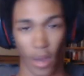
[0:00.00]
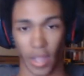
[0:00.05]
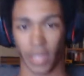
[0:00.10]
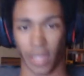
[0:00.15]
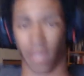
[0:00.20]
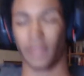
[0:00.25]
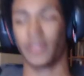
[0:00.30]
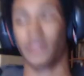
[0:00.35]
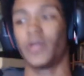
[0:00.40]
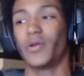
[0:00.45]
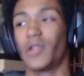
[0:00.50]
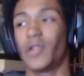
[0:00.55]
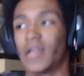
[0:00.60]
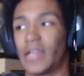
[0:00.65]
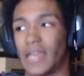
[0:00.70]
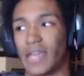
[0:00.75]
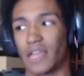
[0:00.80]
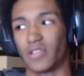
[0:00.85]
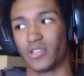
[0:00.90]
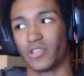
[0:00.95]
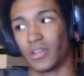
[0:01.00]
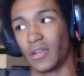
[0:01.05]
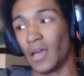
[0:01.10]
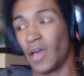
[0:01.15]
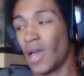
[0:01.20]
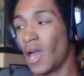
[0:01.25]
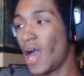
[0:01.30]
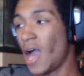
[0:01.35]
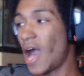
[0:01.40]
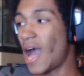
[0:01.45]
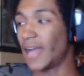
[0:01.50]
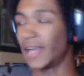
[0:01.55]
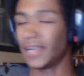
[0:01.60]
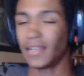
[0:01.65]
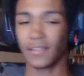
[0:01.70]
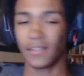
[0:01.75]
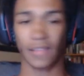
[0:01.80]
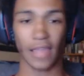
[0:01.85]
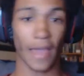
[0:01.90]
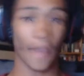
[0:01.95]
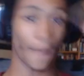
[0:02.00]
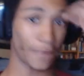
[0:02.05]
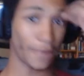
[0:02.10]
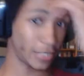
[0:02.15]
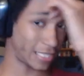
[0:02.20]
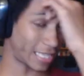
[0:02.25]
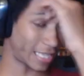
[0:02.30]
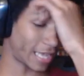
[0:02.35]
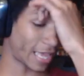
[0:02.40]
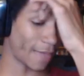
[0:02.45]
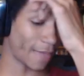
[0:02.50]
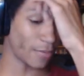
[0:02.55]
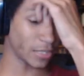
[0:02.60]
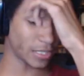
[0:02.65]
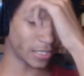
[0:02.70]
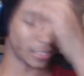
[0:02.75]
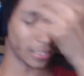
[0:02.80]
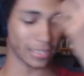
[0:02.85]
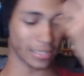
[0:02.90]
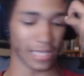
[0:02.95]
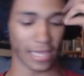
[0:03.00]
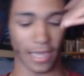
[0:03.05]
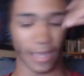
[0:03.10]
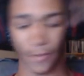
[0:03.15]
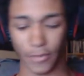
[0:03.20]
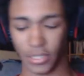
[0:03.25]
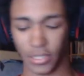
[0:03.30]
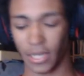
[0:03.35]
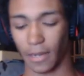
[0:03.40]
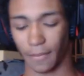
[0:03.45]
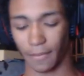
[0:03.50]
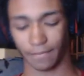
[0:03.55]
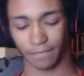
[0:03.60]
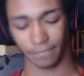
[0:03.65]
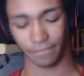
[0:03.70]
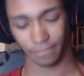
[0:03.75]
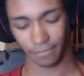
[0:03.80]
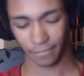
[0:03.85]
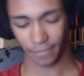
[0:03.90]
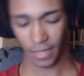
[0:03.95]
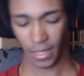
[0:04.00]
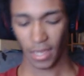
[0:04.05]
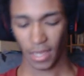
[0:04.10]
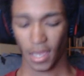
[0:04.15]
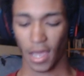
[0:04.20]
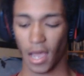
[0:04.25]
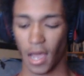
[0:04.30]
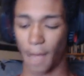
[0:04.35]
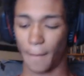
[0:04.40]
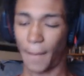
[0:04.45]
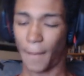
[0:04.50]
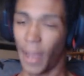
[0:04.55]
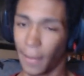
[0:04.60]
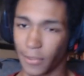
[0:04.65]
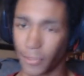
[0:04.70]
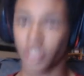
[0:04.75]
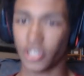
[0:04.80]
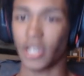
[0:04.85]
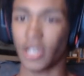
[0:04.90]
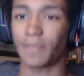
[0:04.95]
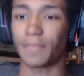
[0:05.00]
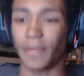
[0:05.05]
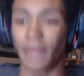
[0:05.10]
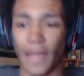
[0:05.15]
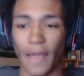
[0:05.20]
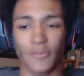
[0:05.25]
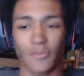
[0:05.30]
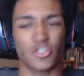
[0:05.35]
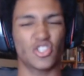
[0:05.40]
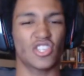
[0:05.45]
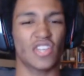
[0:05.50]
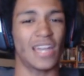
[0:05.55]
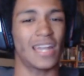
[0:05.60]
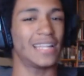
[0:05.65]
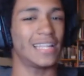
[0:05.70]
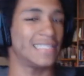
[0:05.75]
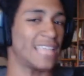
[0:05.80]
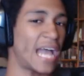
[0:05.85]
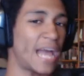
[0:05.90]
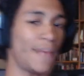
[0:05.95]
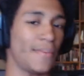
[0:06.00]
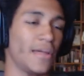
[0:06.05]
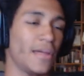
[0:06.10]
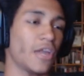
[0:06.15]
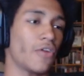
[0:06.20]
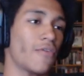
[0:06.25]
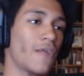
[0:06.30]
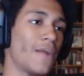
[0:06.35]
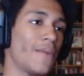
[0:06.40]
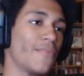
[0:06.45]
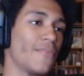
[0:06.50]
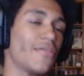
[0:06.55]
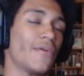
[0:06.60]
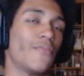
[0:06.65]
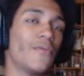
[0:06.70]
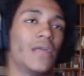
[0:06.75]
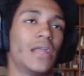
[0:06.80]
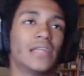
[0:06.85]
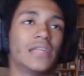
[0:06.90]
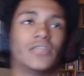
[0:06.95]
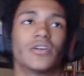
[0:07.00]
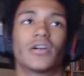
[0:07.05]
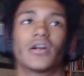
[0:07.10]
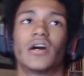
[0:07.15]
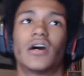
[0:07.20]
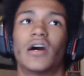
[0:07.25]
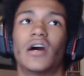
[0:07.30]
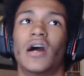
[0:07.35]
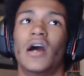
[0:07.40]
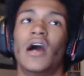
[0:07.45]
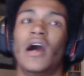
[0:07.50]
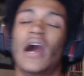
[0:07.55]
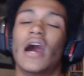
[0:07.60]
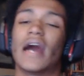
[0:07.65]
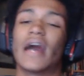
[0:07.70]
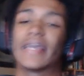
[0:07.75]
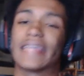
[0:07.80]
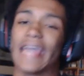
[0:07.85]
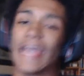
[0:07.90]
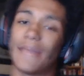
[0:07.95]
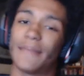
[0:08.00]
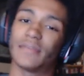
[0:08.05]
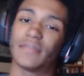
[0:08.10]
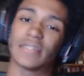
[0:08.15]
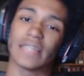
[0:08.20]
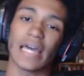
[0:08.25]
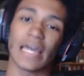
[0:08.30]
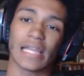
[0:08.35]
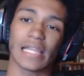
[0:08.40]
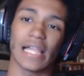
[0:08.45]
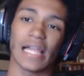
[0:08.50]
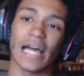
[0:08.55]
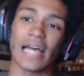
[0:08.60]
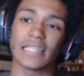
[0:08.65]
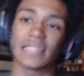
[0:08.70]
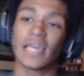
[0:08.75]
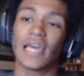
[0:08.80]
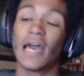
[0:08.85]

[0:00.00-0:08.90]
on the Unity engine. It wasn't like I wasn't gonna publish it, but I was just kind of dabbling around with it when I took a game design class.